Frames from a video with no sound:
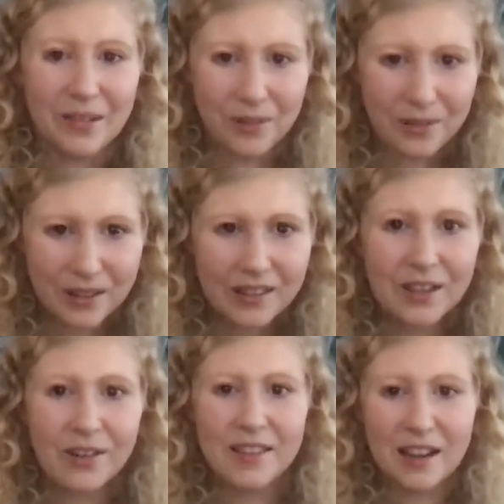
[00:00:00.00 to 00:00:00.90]
really
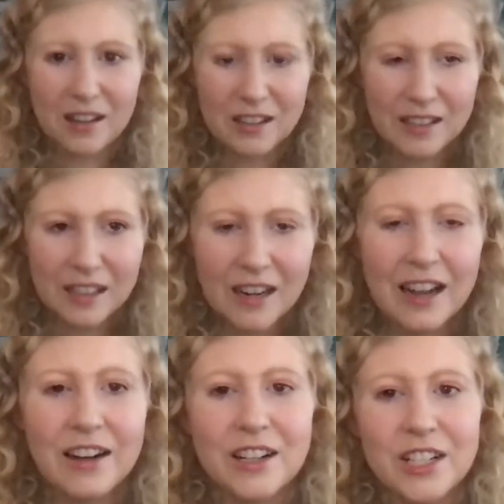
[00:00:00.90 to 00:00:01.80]
create that clear
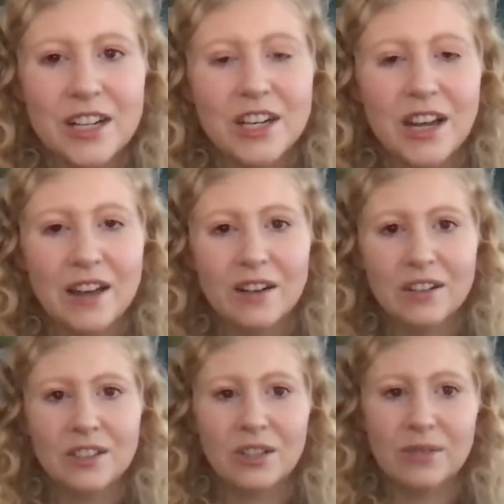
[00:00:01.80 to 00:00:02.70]
energy
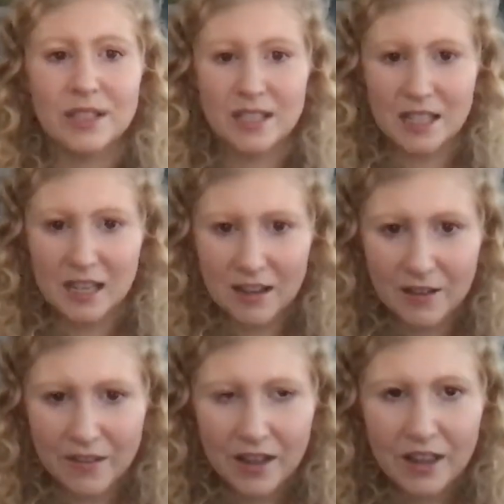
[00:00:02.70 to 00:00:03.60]
channel to
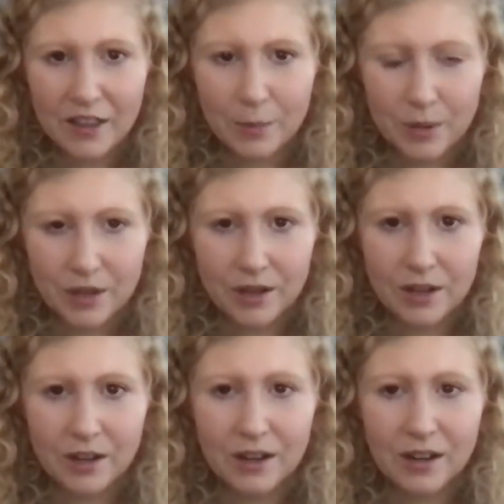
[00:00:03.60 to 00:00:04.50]
receive the
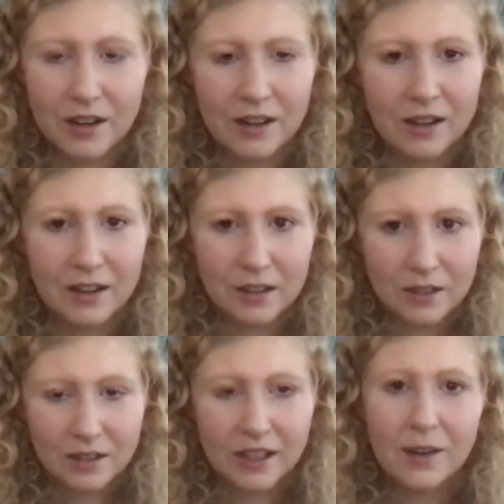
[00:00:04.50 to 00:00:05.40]
pure
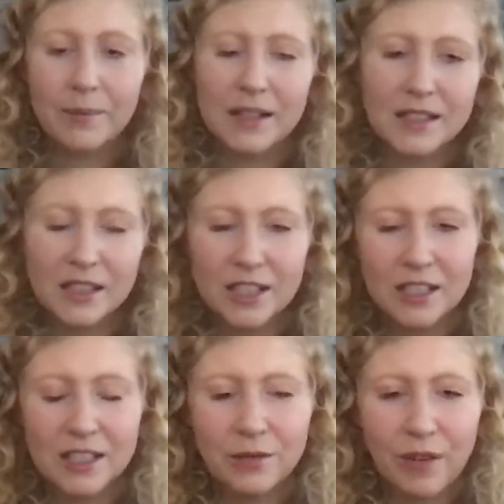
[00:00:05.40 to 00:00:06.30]
clear
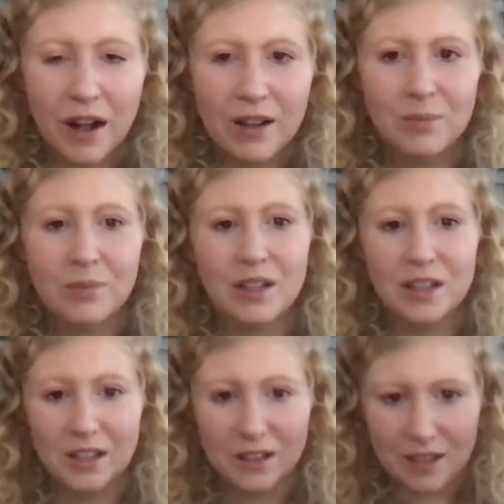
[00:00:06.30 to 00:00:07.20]
messages from
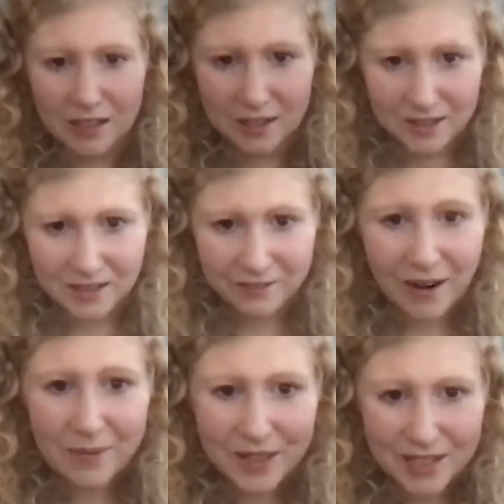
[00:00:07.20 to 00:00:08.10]
the
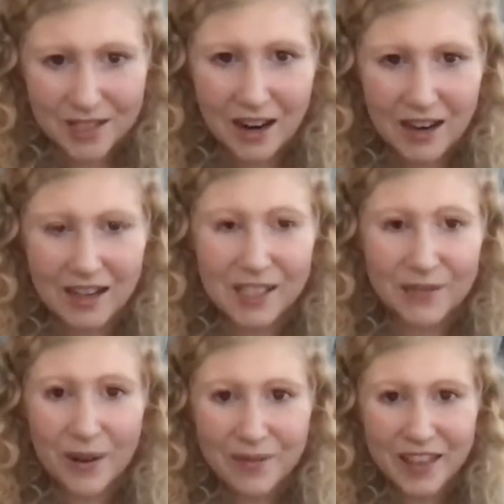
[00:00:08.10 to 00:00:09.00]
from the stars,
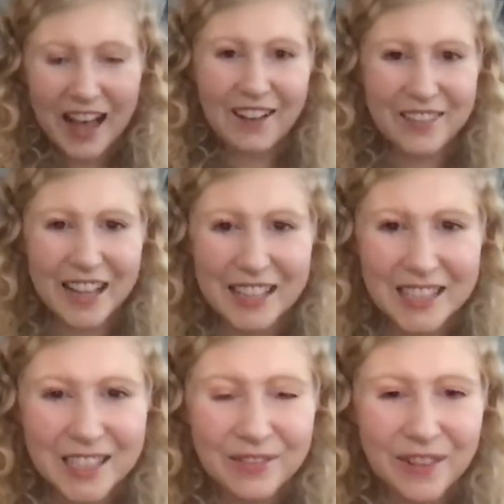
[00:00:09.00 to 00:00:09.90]
from the heavens,